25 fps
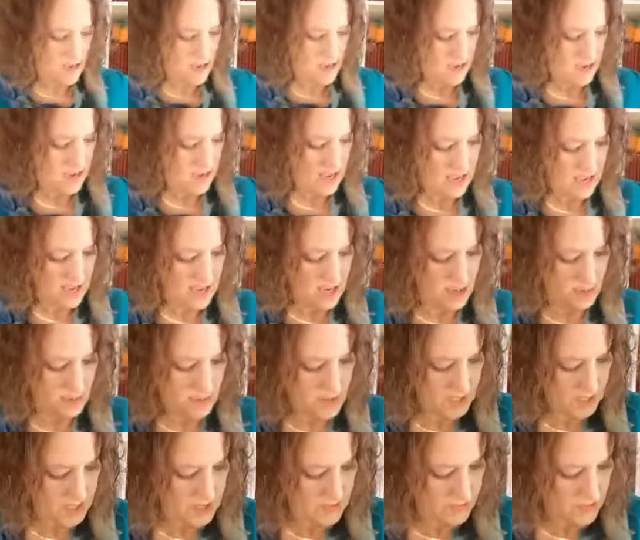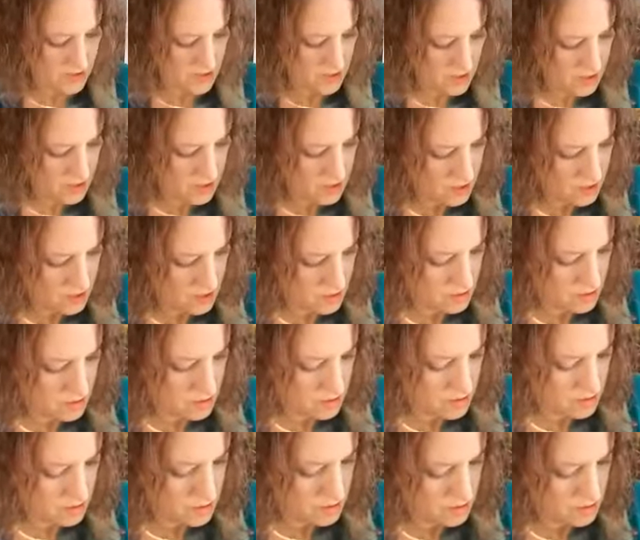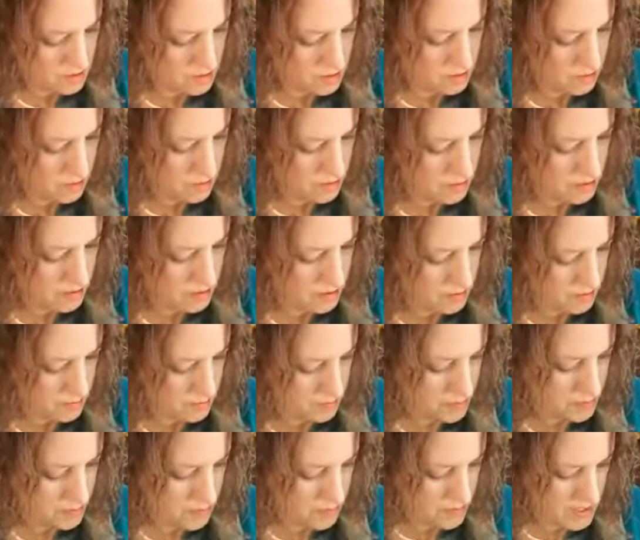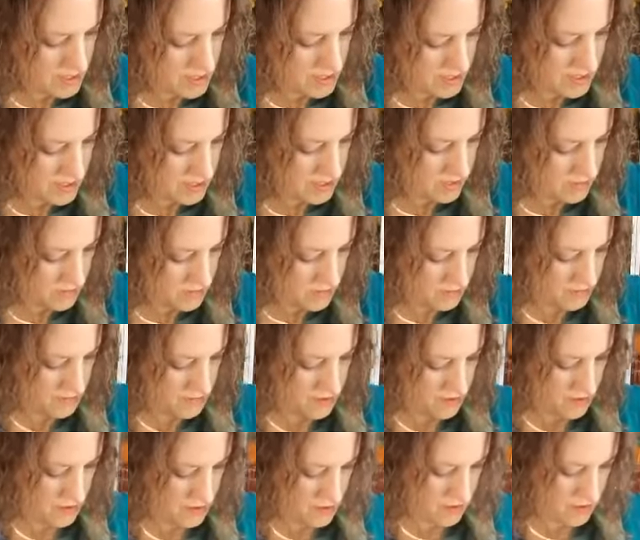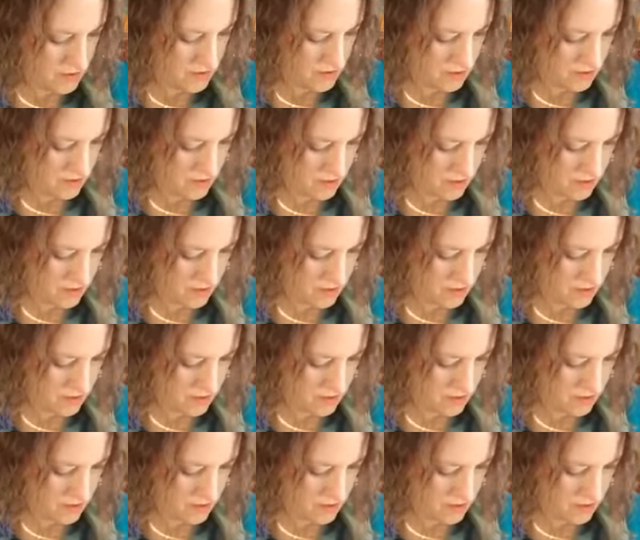and I'm going to give it a quick little press here first.